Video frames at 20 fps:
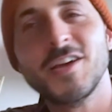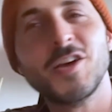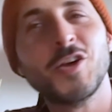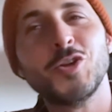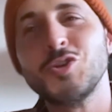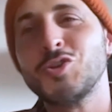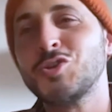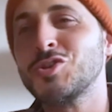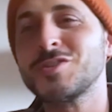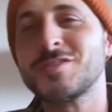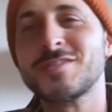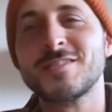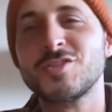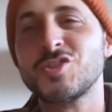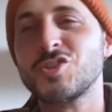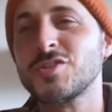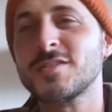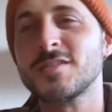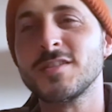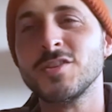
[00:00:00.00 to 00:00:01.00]
just
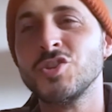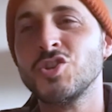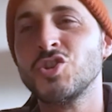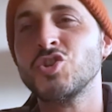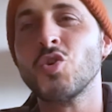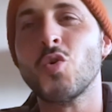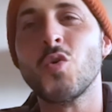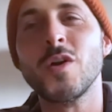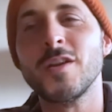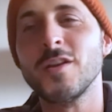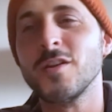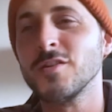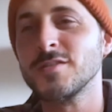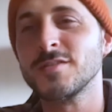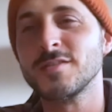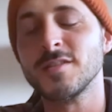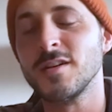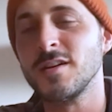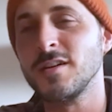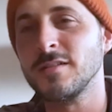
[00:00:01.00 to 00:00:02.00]
just enjoying
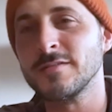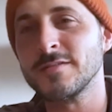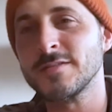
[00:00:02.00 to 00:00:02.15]
ourselves,